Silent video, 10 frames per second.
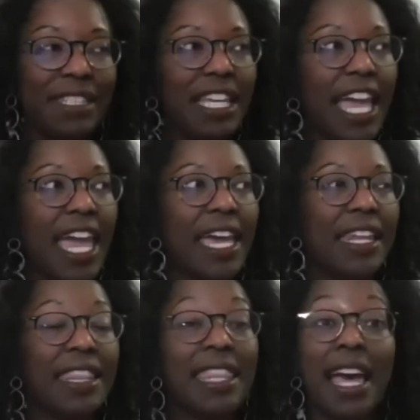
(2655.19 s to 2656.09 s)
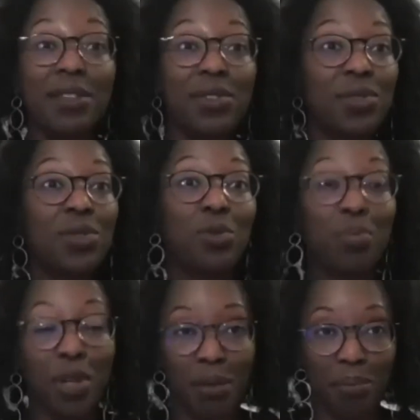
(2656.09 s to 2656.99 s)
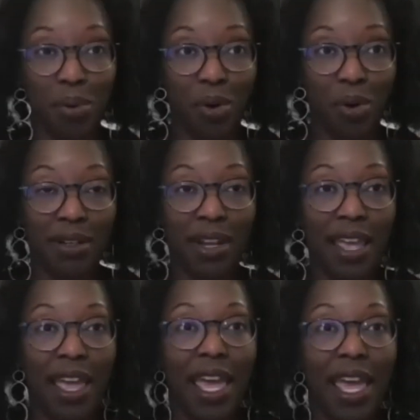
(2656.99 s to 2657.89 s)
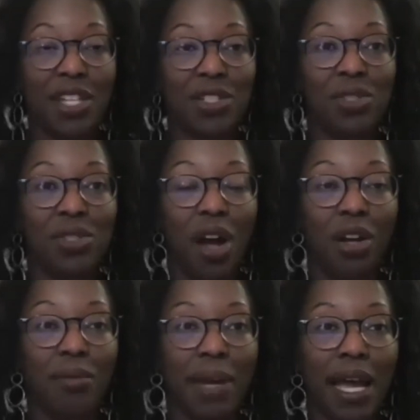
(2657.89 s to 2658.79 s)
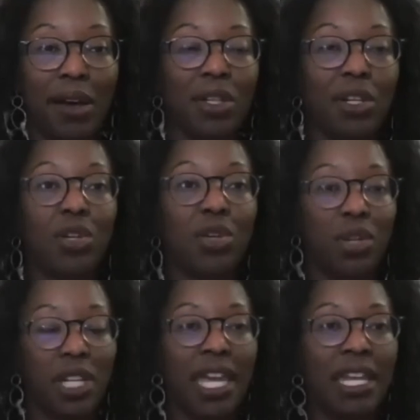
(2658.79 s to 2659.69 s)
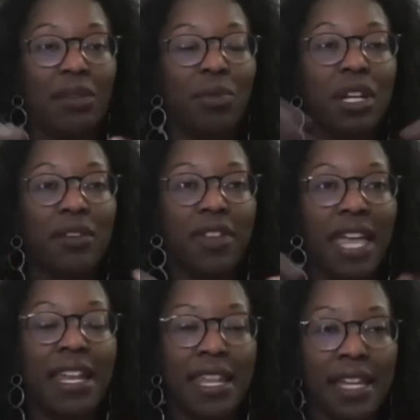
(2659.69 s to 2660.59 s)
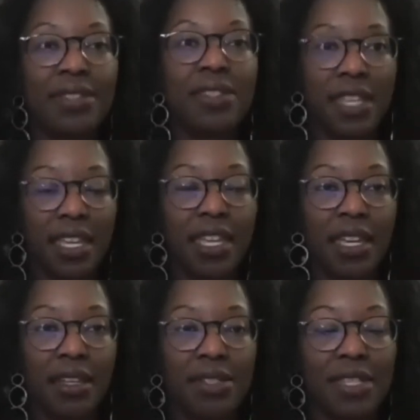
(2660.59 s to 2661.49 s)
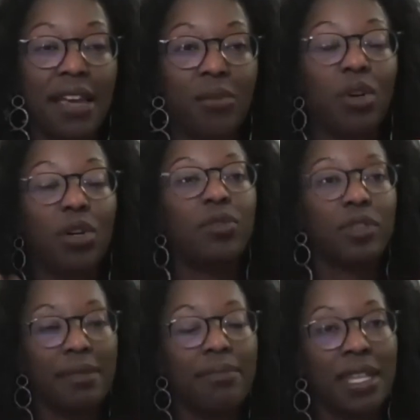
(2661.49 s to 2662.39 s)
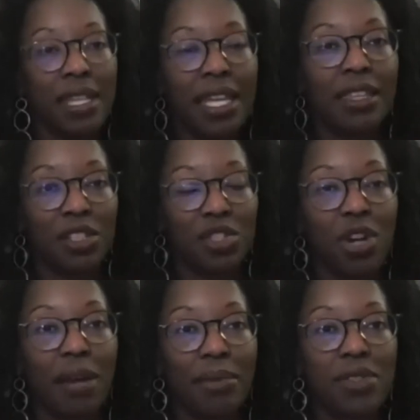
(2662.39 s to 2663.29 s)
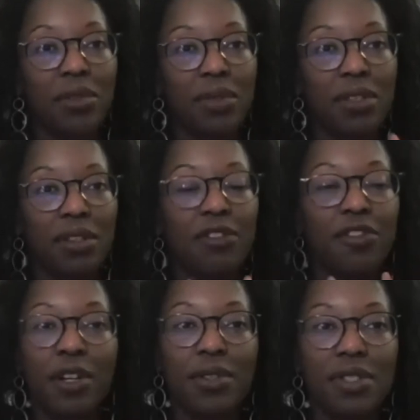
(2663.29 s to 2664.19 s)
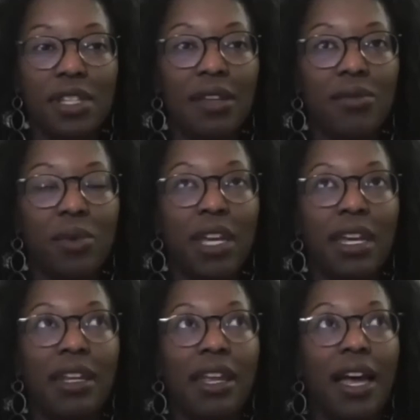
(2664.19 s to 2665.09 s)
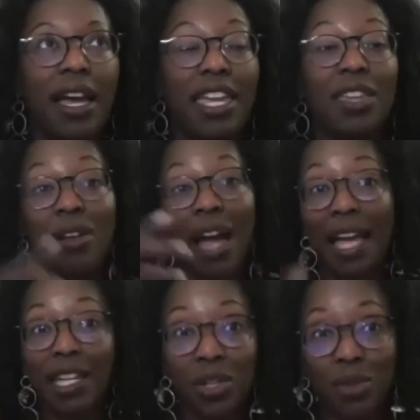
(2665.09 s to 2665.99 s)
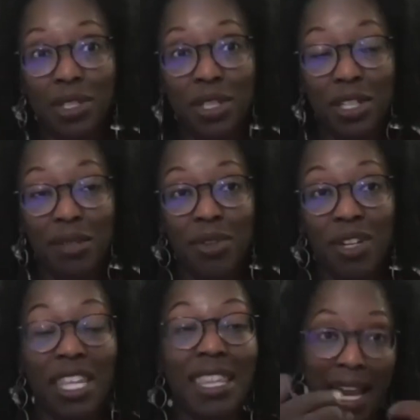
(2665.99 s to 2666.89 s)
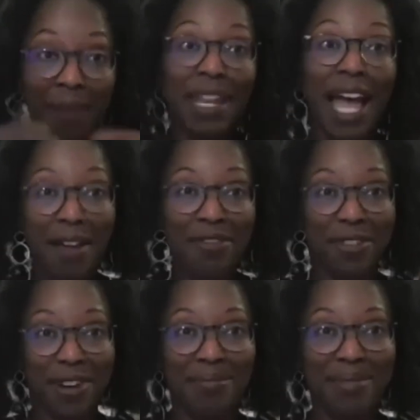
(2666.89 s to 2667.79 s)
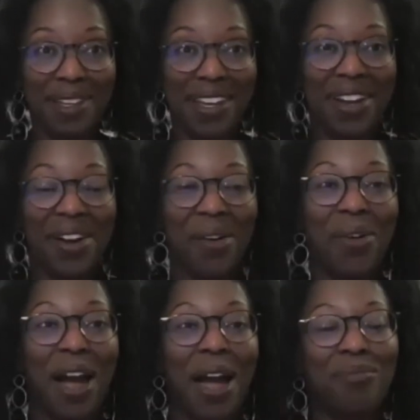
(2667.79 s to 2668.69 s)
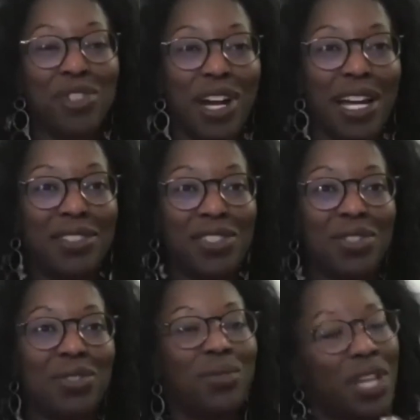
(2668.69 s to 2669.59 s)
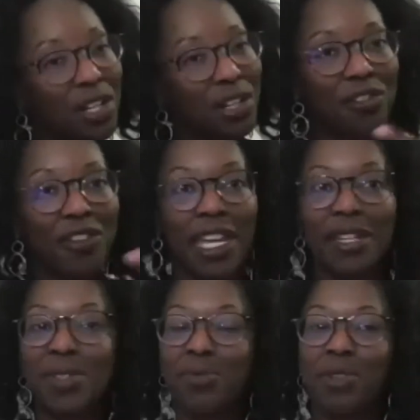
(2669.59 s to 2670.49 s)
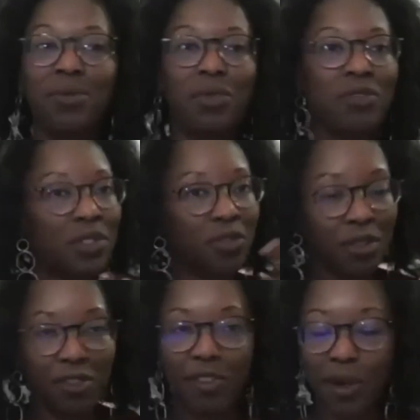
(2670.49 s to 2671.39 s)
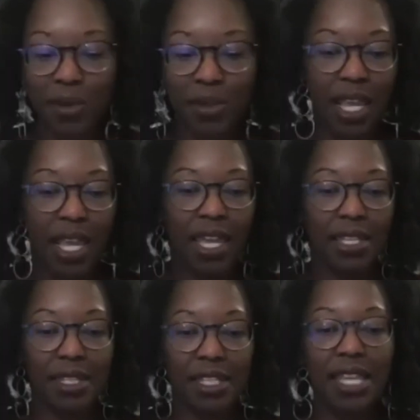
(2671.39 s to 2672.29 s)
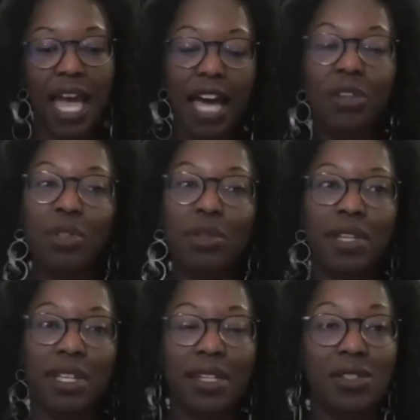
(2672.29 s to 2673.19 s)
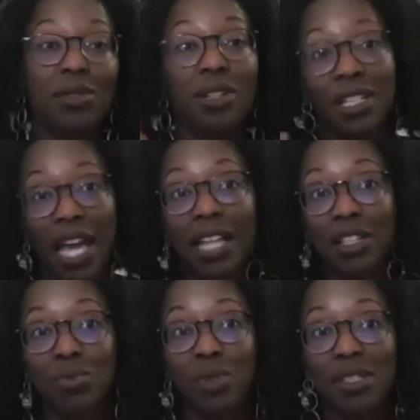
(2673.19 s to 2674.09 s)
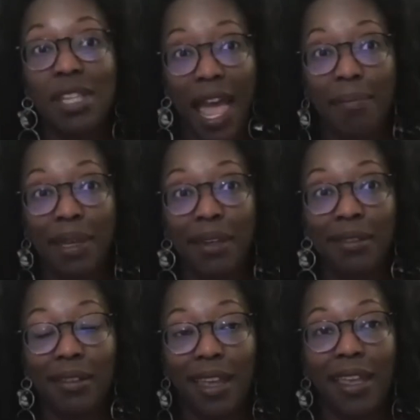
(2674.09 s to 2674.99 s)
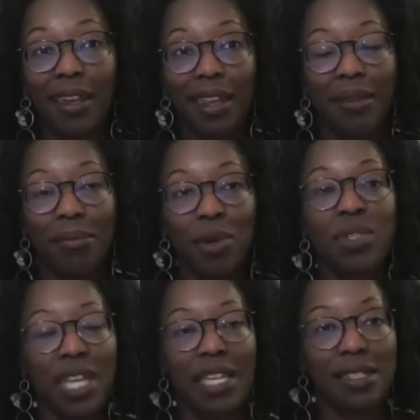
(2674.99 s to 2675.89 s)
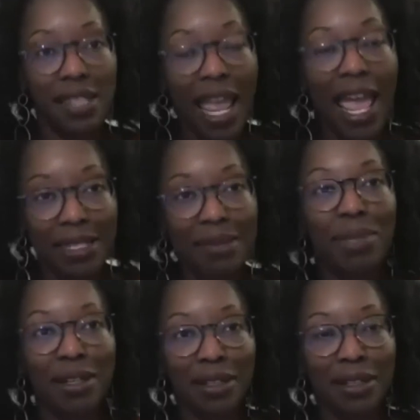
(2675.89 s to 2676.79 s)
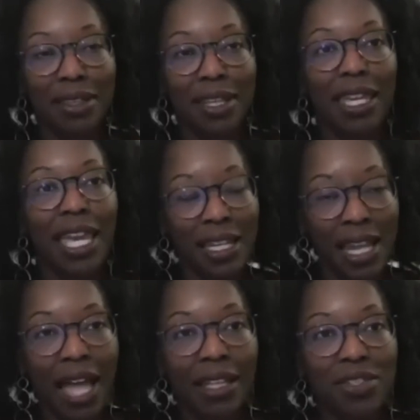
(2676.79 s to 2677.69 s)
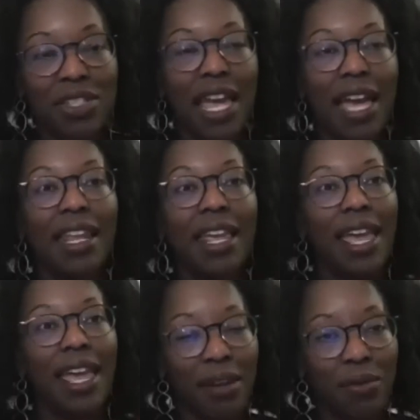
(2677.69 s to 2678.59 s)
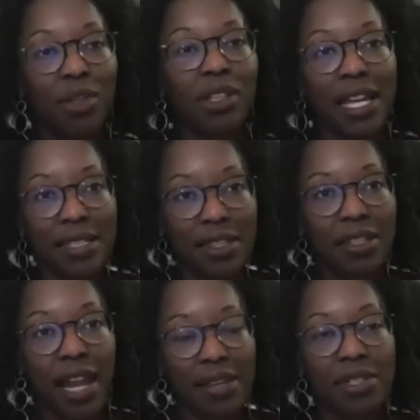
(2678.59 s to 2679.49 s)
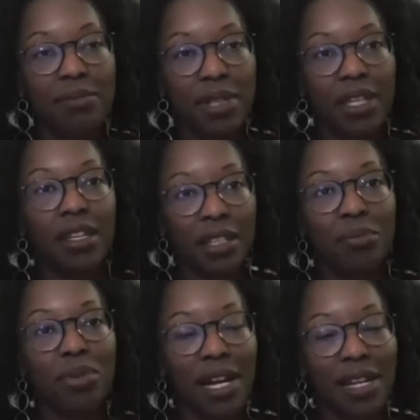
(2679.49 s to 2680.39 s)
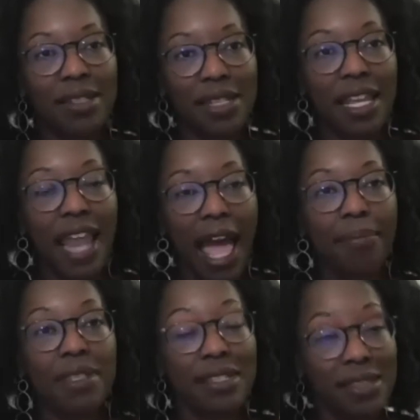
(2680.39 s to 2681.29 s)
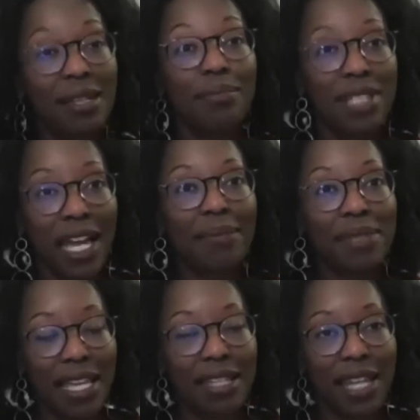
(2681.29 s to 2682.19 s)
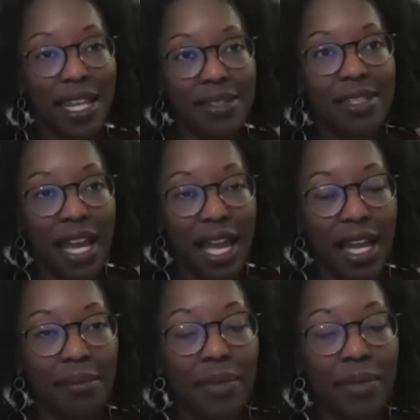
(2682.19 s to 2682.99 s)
And that is super important as you talk about creating whatever that next thing is that will hopefully mediate the trauma. So the first thing when either I go into a community that I'm not from, or I'm trying to interface with different folks, is how do we begin to acknowledge what's happened? And in most cases, it hasn't been a good thing. Acknowledge that and realize that there has to be a healing process that happens. And sometimes that takes time.